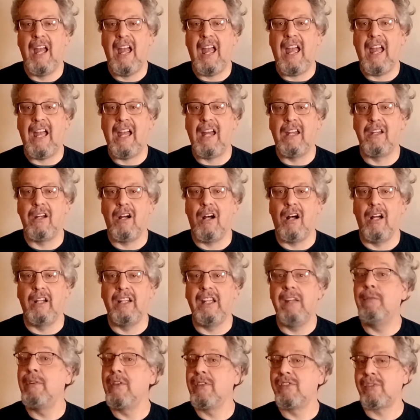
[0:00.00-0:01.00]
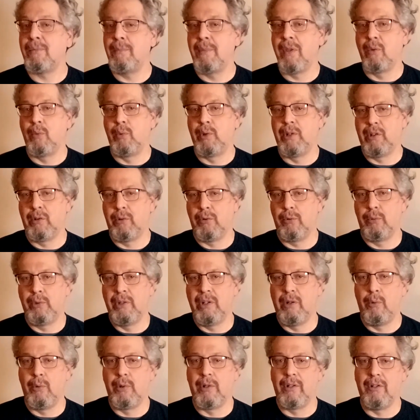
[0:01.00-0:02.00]
And even some of the
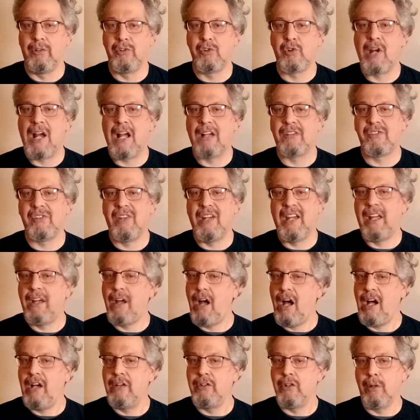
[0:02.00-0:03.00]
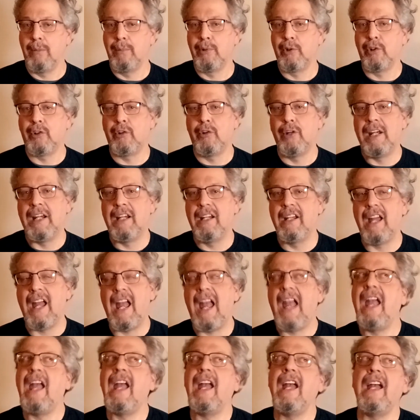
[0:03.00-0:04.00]
real world tracks like
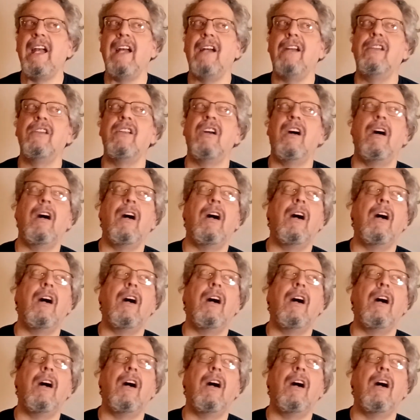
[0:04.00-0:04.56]
Nürburgring and